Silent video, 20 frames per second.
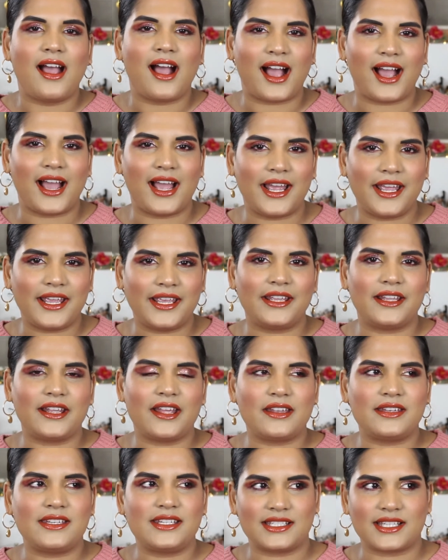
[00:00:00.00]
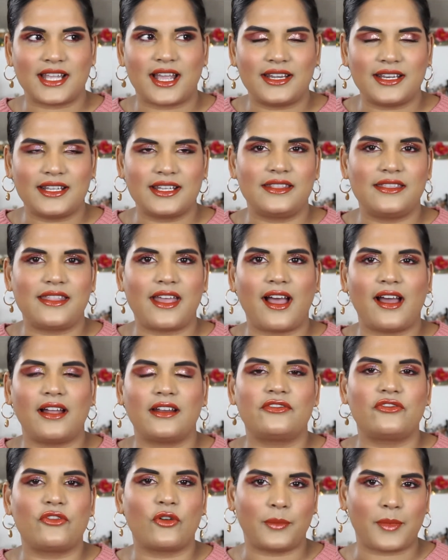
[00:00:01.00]
I decided
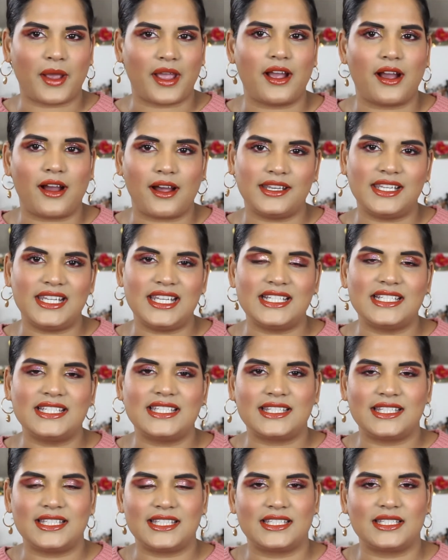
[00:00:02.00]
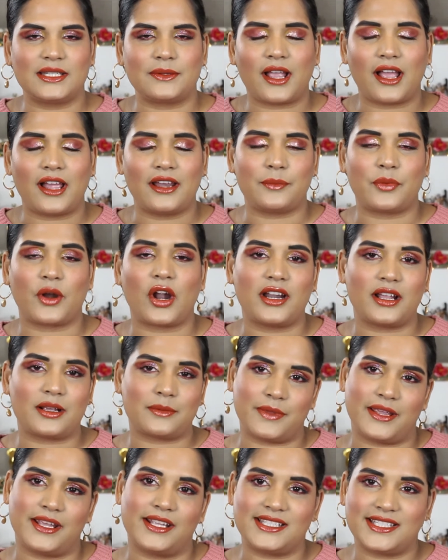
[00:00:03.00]
that for my audience, this kind of product
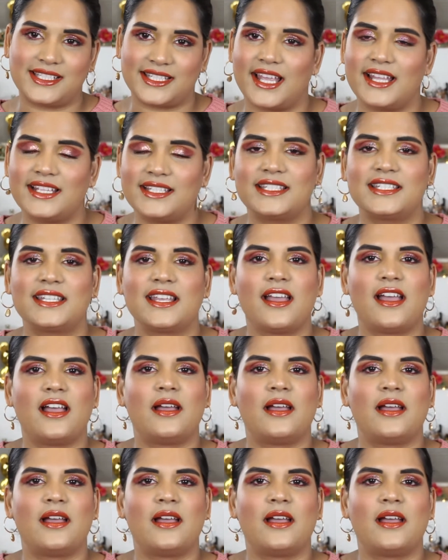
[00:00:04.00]
made sense